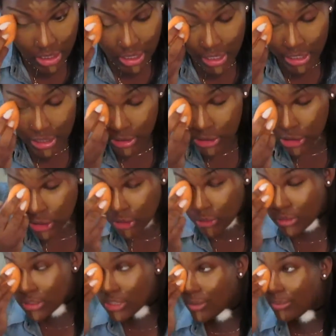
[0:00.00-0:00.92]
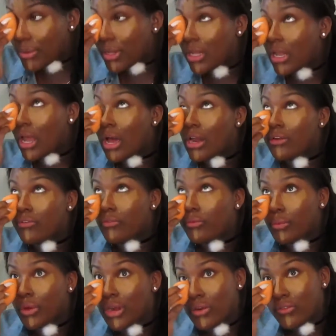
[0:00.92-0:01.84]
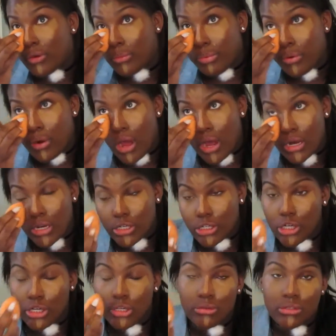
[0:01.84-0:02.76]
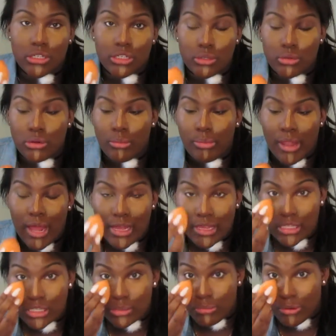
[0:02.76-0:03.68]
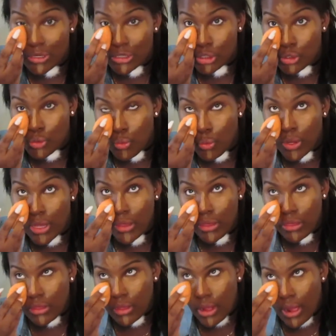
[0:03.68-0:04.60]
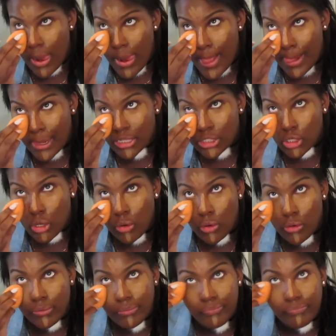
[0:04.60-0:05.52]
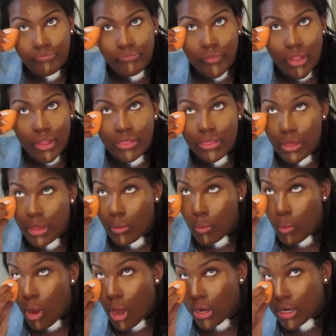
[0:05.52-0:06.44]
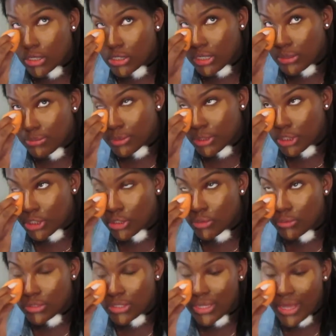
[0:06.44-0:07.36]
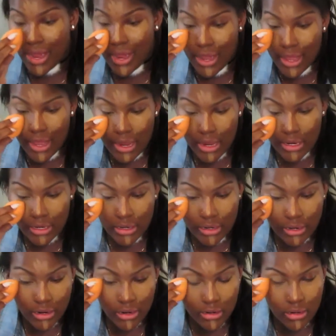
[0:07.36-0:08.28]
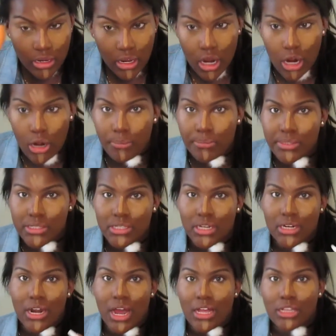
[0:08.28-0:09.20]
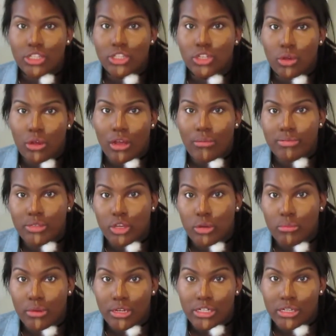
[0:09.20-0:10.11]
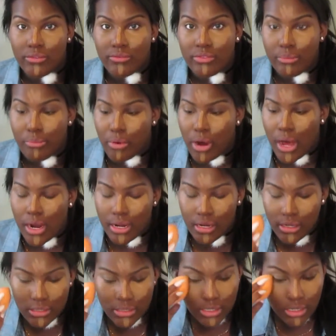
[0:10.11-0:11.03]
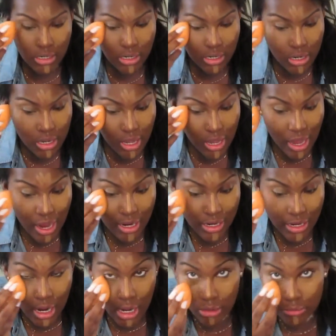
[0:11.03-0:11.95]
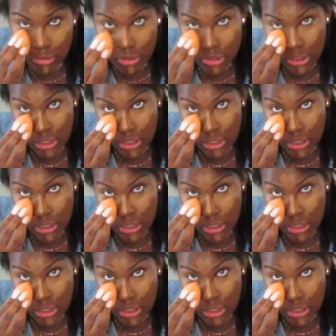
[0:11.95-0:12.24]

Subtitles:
it soaks up a lot of whatever product you're using to apply the sponge with. So the water substitutes that and helps to not soak up so much of the product. and helps to